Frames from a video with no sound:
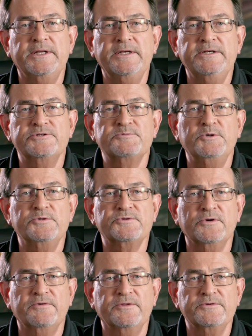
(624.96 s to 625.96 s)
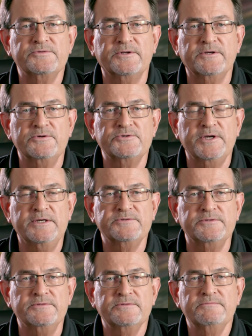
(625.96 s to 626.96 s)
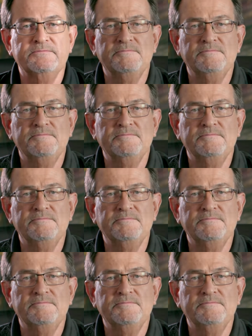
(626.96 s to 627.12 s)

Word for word: any disputes over those negotiations.